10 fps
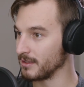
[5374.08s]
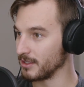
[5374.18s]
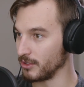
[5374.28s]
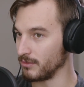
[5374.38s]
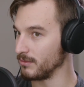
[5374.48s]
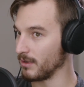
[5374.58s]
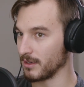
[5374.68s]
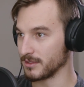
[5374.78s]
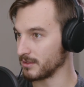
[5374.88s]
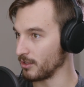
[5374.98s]

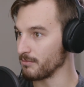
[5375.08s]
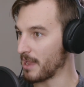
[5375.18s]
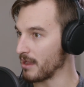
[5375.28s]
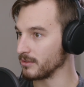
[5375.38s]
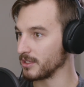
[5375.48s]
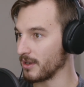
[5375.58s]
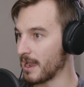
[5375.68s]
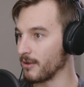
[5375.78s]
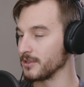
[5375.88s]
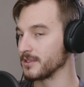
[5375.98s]
You're bound to your
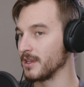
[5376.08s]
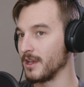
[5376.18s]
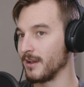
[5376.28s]
hours.